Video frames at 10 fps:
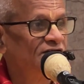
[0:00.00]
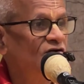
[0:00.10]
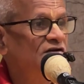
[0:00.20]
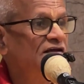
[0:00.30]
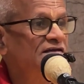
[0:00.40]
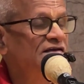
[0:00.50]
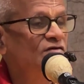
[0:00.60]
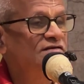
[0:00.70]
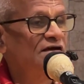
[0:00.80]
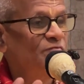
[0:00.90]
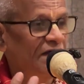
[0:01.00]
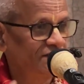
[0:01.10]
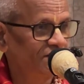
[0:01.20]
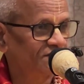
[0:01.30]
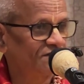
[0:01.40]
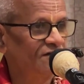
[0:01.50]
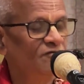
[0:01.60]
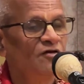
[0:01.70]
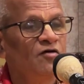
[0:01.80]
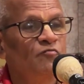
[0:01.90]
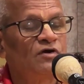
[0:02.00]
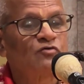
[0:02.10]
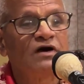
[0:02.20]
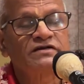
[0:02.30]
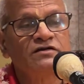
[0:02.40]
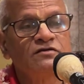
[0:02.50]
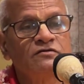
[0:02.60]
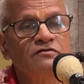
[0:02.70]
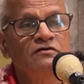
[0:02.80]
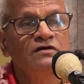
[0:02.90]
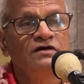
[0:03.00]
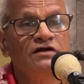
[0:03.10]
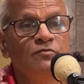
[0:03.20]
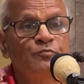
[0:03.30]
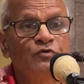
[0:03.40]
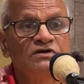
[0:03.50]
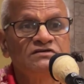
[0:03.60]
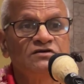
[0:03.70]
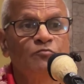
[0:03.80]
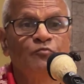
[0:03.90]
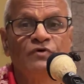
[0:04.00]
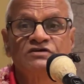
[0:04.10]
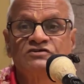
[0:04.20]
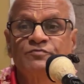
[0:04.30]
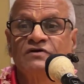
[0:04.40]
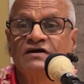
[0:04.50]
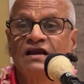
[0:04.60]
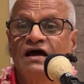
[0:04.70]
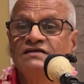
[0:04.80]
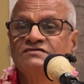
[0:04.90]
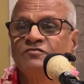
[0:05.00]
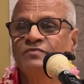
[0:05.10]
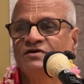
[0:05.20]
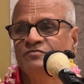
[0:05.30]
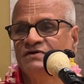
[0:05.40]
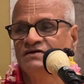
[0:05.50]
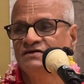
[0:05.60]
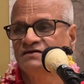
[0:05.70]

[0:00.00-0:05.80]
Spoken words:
Not like he will take my darshan, but what he will do? He will put his merciful glance upon me.